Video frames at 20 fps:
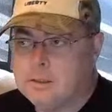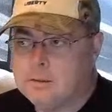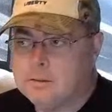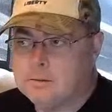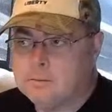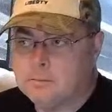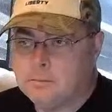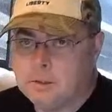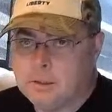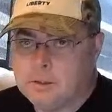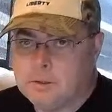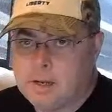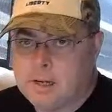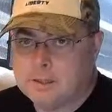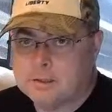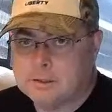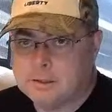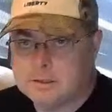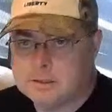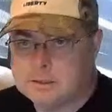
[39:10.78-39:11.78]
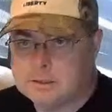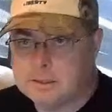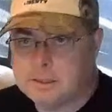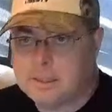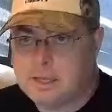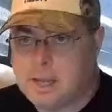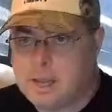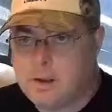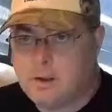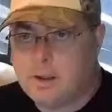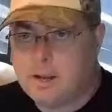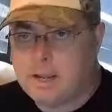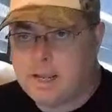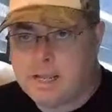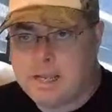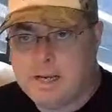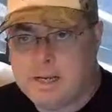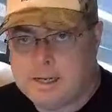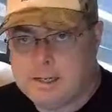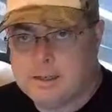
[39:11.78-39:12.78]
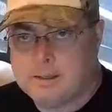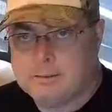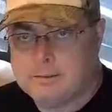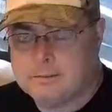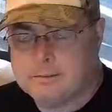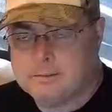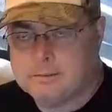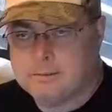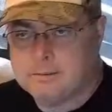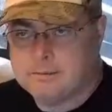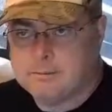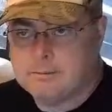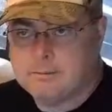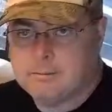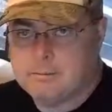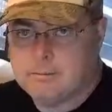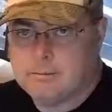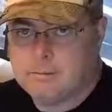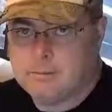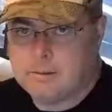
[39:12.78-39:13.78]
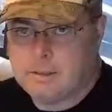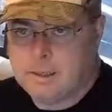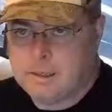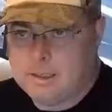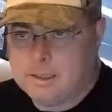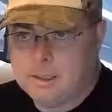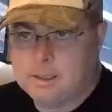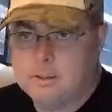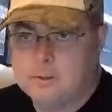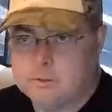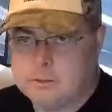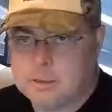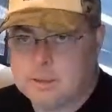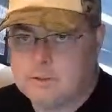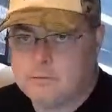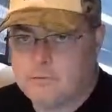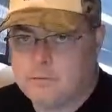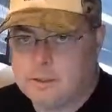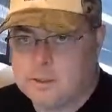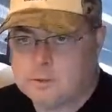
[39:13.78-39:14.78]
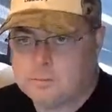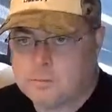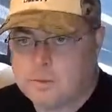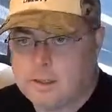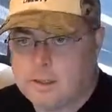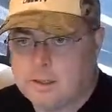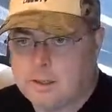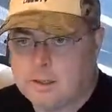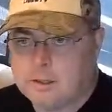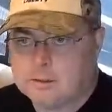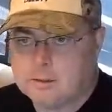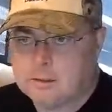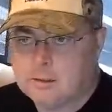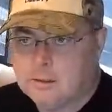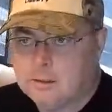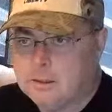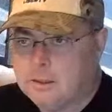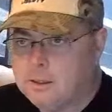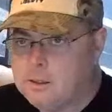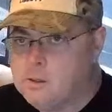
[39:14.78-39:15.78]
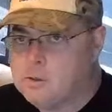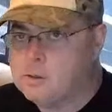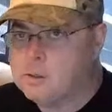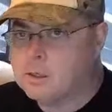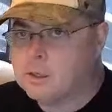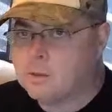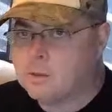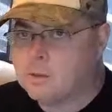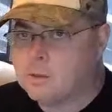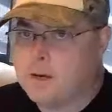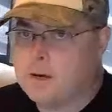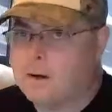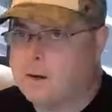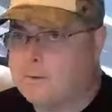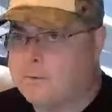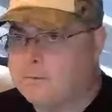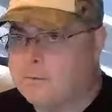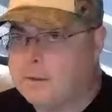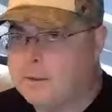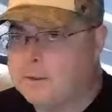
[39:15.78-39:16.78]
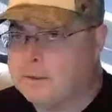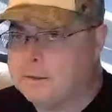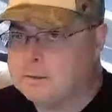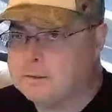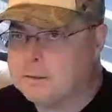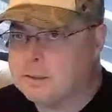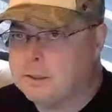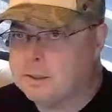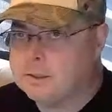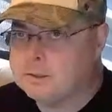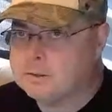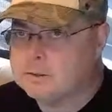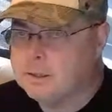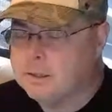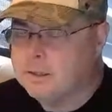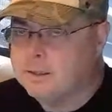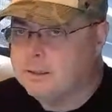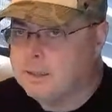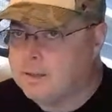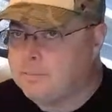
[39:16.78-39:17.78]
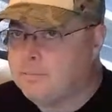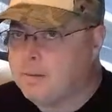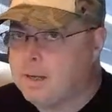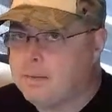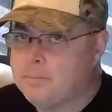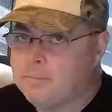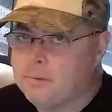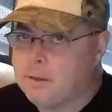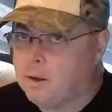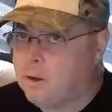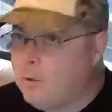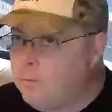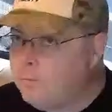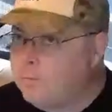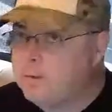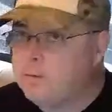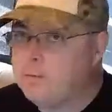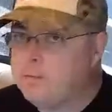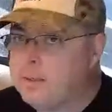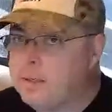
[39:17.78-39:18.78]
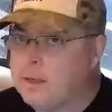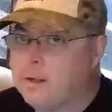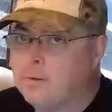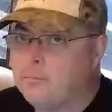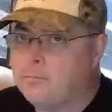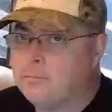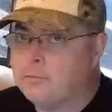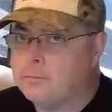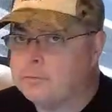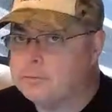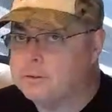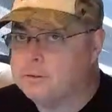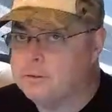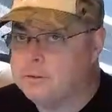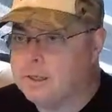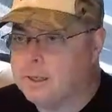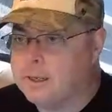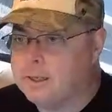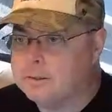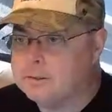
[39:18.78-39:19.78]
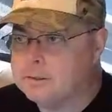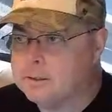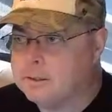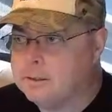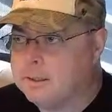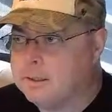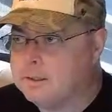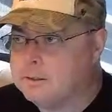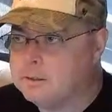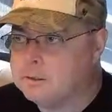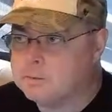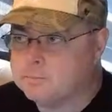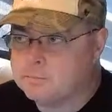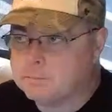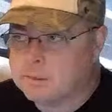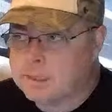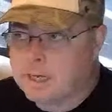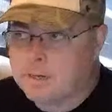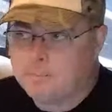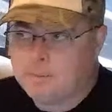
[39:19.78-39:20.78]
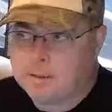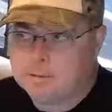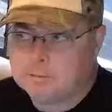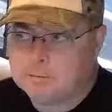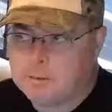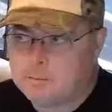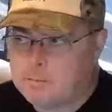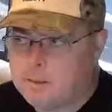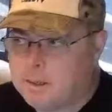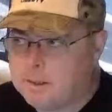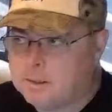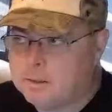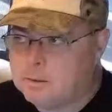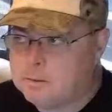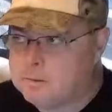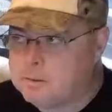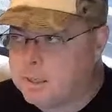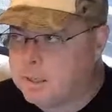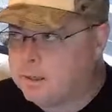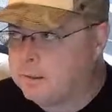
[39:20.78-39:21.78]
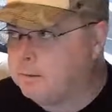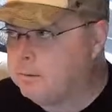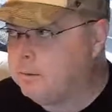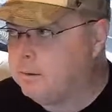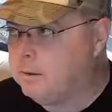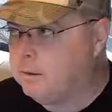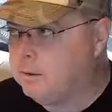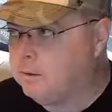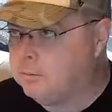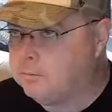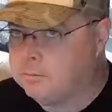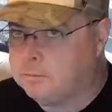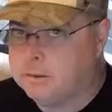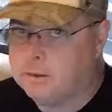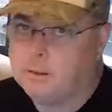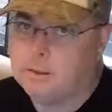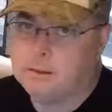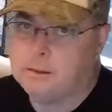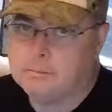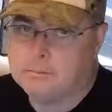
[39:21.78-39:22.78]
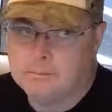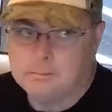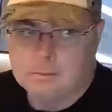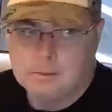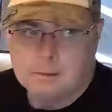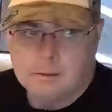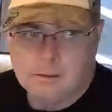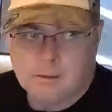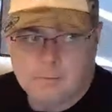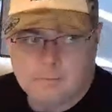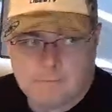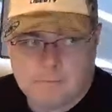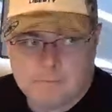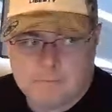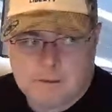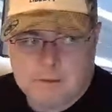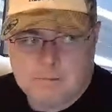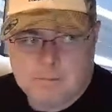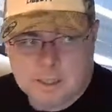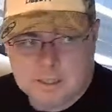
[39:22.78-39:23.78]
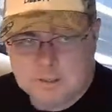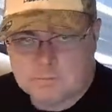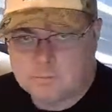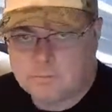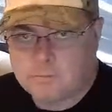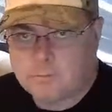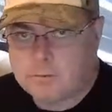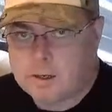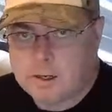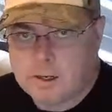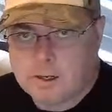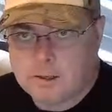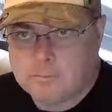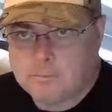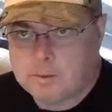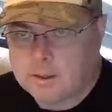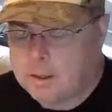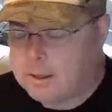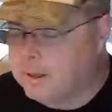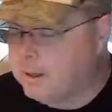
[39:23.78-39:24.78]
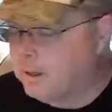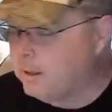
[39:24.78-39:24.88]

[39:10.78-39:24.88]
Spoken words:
then when you actually see how I edit it, and then you see the finished product, you can compare all three of these things. That might hopefully will be helpful to you guys. And it just kind of popped in my mind to do that, really 15 minutes before I went